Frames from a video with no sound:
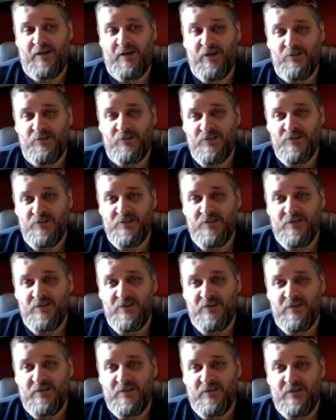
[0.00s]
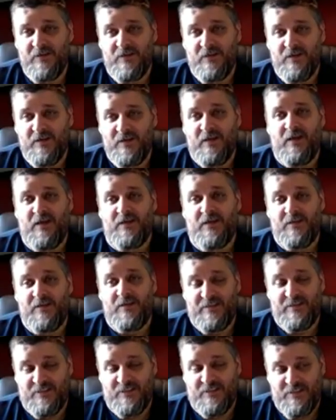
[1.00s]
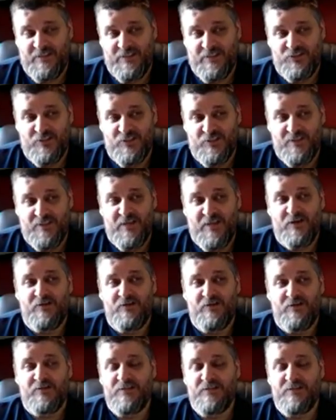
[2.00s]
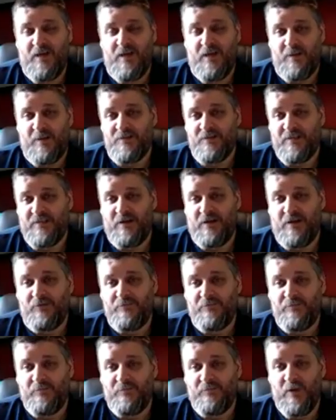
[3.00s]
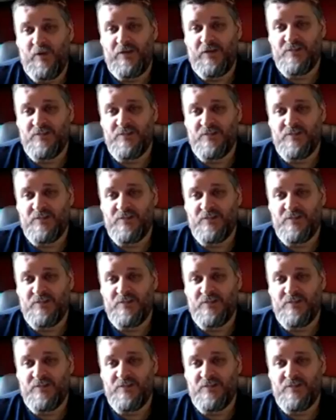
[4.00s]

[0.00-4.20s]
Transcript: out. As it did just there, time is out. We